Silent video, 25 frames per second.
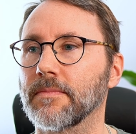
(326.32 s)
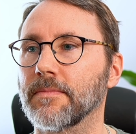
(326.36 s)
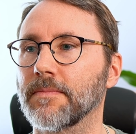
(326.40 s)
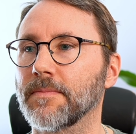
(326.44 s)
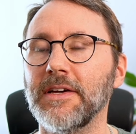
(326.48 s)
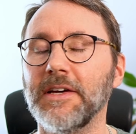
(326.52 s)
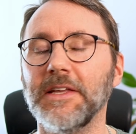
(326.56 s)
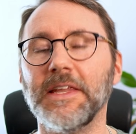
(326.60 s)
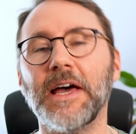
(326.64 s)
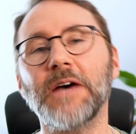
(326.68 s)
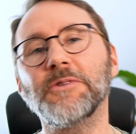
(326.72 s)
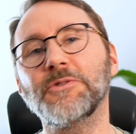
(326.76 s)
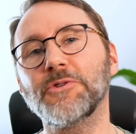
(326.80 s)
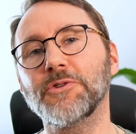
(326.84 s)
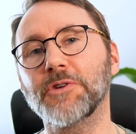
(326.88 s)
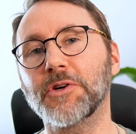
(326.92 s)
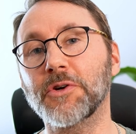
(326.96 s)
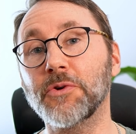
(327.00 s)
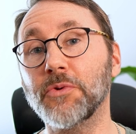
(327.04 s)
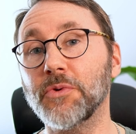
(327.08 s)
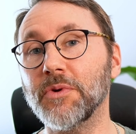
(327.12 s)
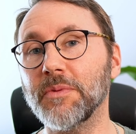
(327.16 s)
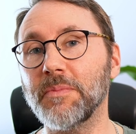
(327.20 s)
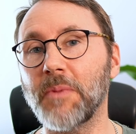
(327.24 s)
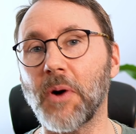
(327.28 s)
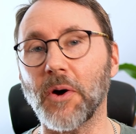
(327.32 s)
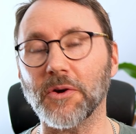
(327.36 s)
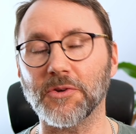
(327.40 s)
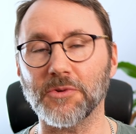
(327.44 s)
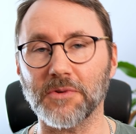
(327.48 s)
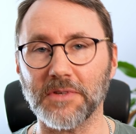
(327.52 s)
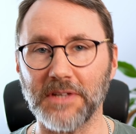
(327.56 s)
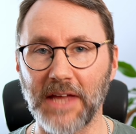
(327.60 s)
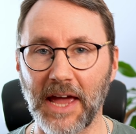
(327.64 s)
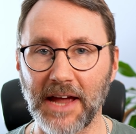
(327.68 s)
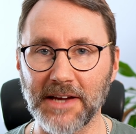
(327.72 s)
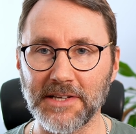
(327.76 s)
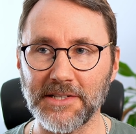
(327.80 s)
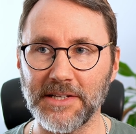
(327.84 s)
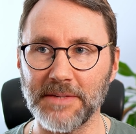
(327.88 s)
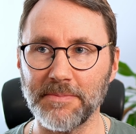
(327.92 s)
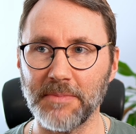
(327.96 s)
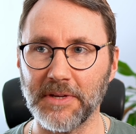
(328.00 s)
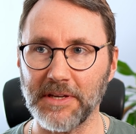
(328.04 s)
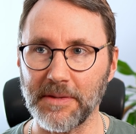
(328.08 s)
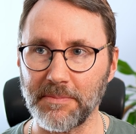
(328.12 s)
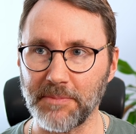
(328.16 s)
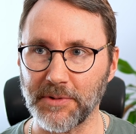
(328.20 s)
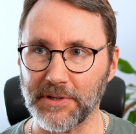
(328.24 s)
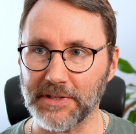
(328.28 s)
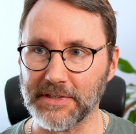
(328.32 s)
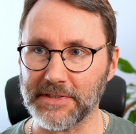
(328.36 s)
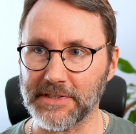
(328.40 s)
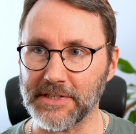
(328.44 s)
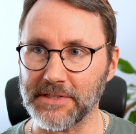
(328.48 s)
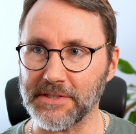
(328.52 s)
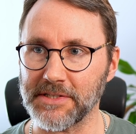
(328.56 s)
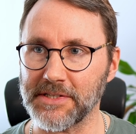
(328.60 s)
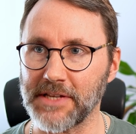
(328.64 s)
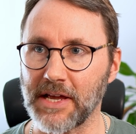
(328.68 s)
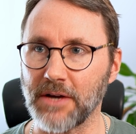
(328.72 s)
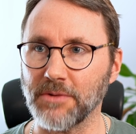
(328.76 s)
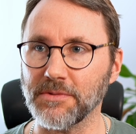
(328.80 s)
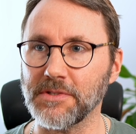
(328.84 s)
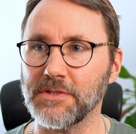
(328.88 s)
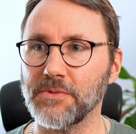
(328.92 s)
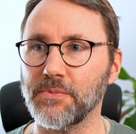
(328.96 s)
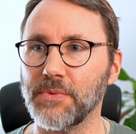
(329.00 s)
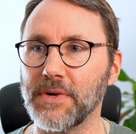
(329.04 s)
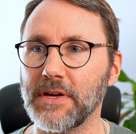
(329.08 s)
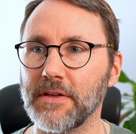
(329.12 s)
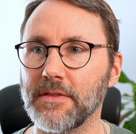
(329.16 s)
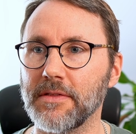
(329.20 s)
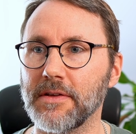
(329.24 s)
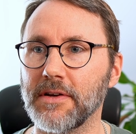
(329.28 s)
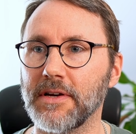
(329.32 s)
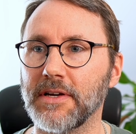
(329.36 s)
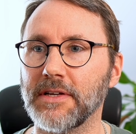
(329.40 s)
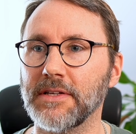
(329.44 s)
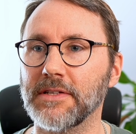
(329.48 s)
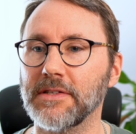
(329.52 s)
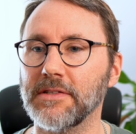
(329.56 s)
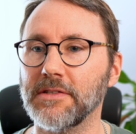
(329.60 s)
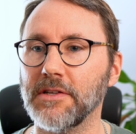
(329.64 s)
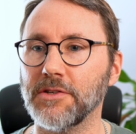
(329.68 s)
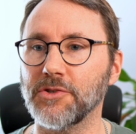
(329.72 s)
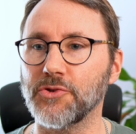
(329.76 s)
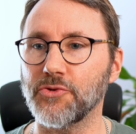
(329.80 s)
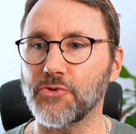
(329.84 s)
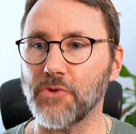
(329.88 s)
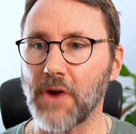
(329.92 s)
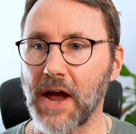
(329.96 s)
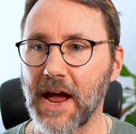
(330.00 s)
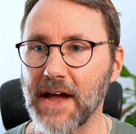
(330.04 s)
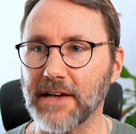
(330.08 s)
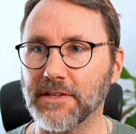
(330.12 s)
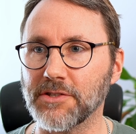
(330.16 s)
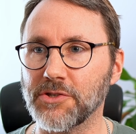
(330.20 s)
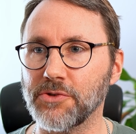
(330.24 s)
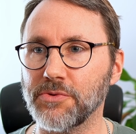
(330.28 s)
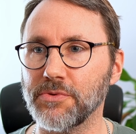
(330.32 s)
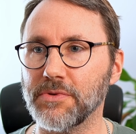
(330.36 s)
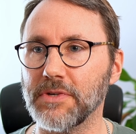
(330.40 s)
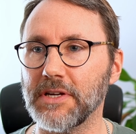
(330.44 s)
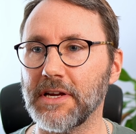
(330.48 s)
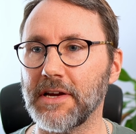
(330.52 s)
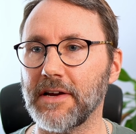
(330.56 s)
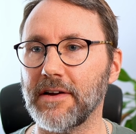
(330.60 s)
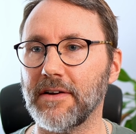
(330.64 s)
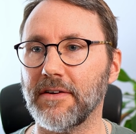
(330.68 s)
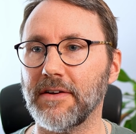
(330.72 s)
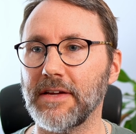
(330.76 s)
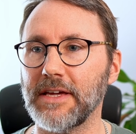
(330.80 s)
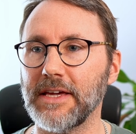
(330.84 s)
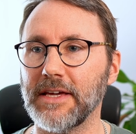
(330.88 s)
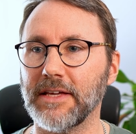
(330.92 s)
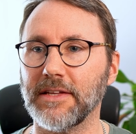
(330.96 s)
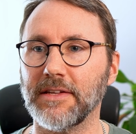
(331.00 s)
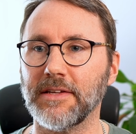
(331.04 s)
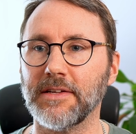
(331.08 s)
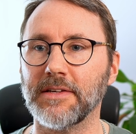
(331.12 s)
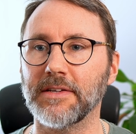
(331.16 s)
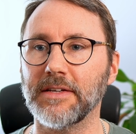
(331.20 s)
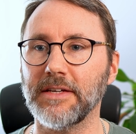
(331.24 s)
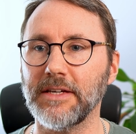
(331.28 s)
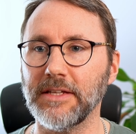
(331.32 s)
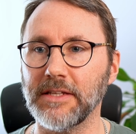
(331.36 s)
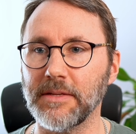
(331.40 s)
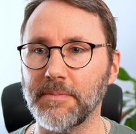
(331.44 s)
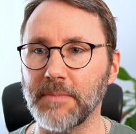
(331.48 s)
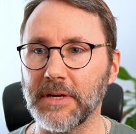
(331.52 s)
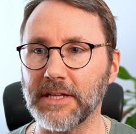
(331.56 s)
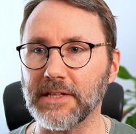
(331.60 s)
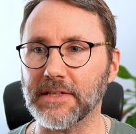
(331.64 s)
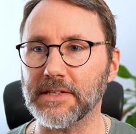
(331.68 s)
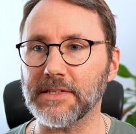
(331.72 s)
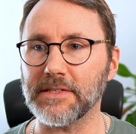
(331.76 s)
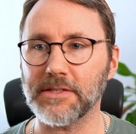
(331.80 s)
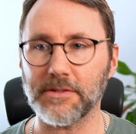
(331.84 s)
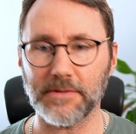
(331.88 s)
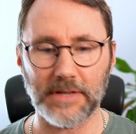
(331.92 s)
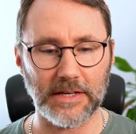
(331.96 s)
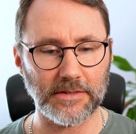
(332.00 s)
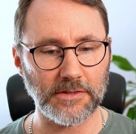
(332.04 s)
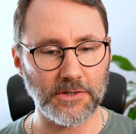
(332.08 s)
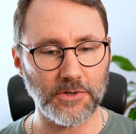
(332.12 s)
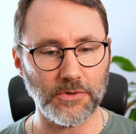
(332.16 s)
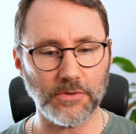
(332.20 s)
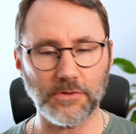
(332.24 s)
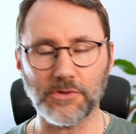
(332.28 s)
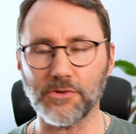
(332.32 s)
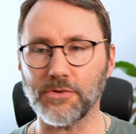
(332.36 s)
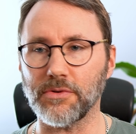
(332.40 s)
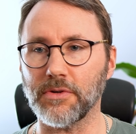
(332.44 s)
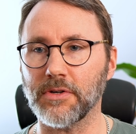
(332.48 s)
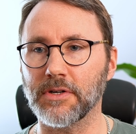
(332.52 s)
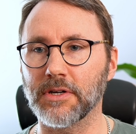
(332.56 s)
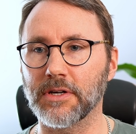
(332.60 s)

And now to the cool part, you can actually manipulate the sounds with the drag tool here in the middle. So let's go to